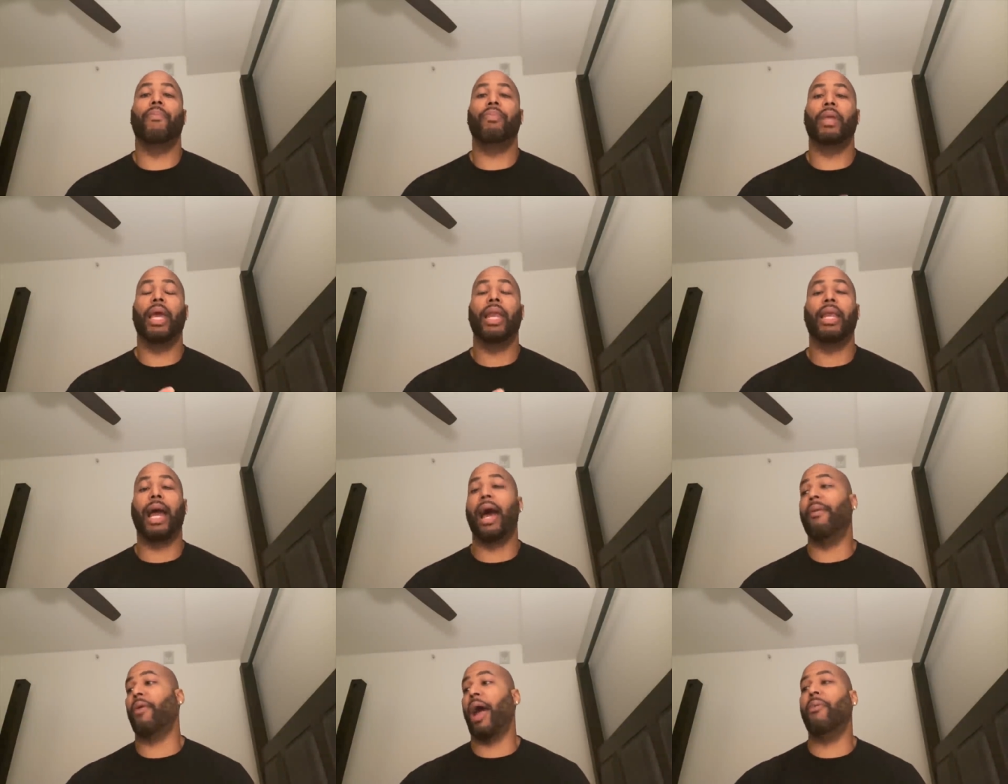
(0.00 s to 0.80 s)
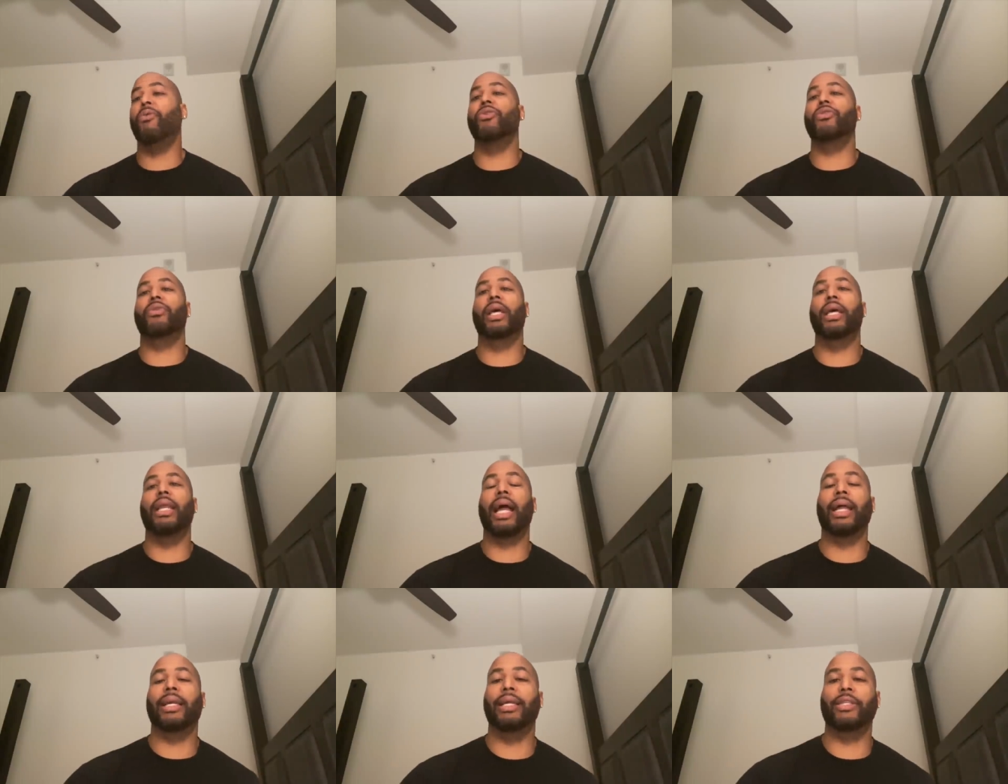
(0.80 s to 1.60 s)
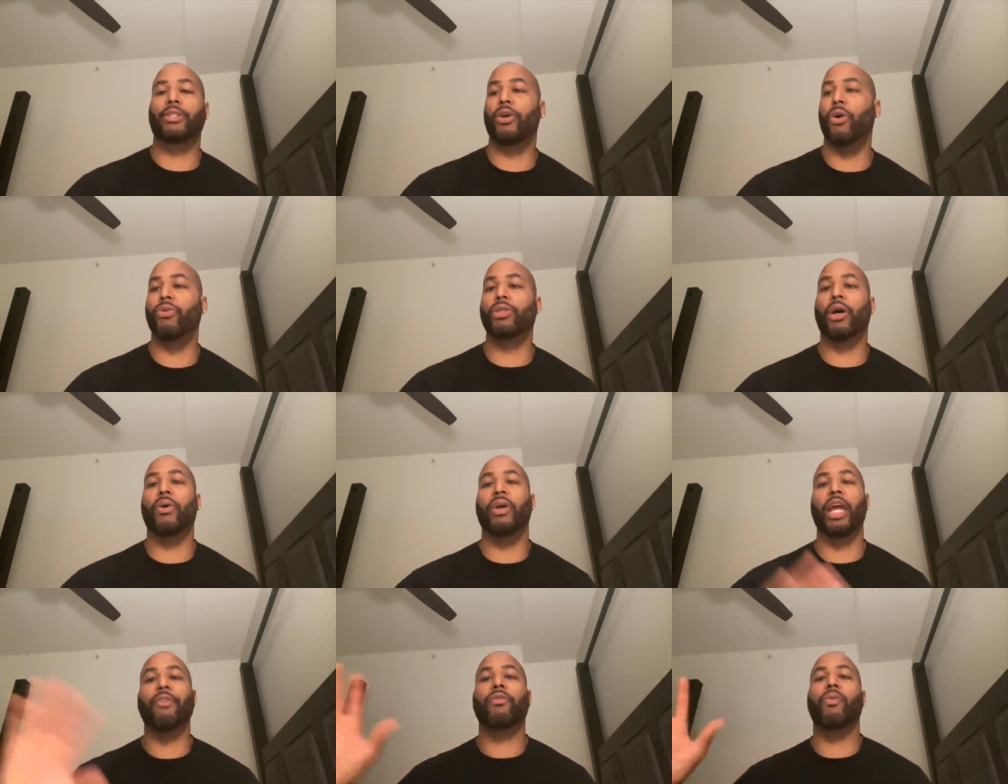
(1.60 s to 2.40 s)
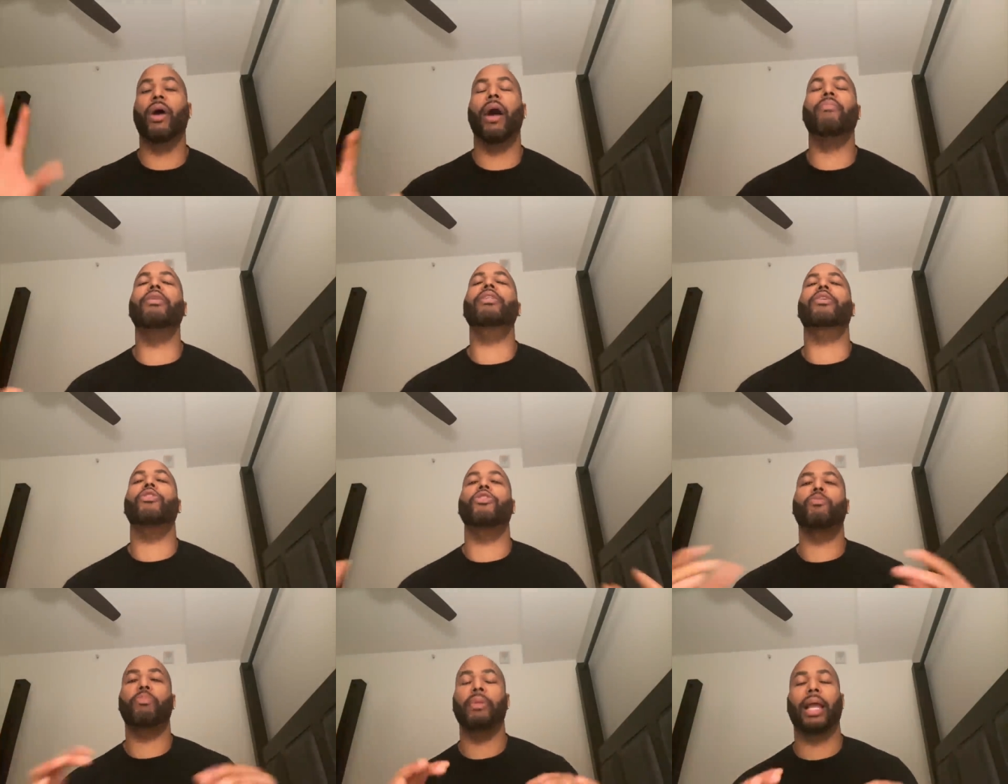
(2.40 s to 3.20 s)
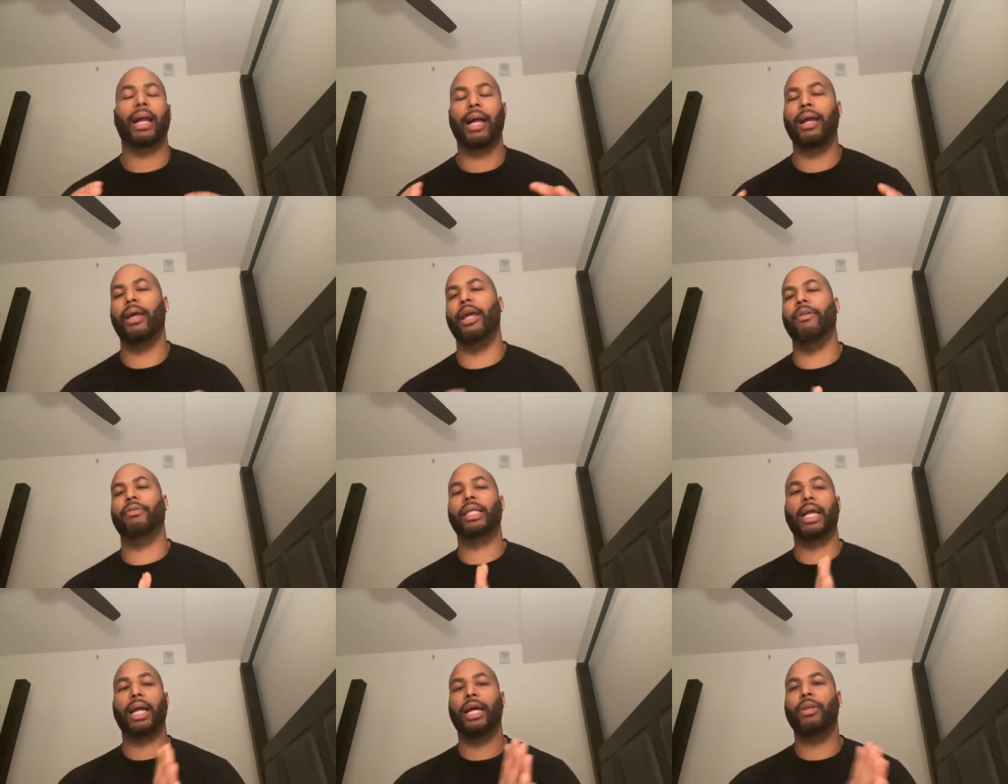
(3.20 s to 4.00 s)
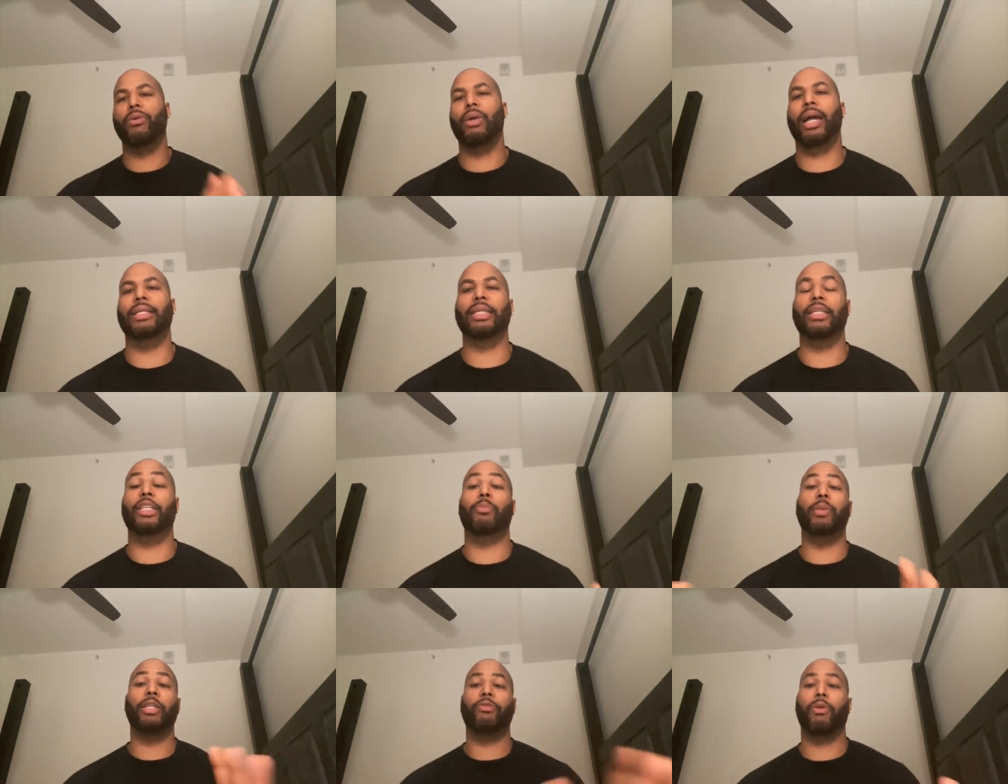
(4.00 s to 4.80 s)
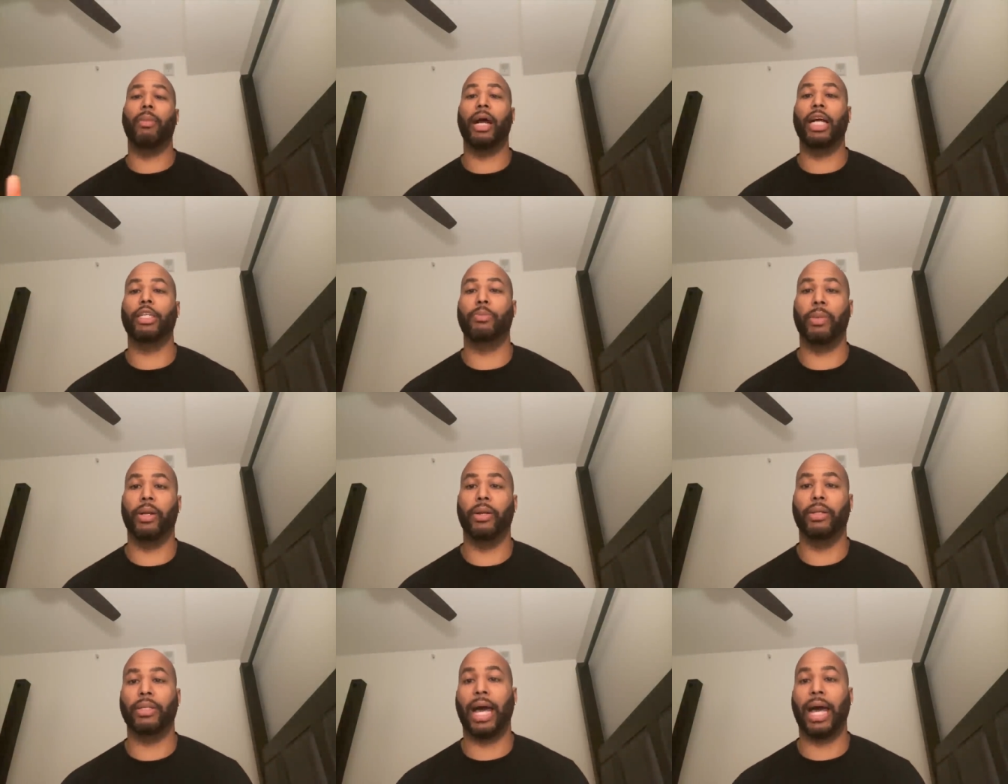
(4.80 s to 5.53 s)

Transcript: and I, I, won't say like this goes on everywhere. I'm just gonna like I, everything I do, guys. I just speaks from my experience.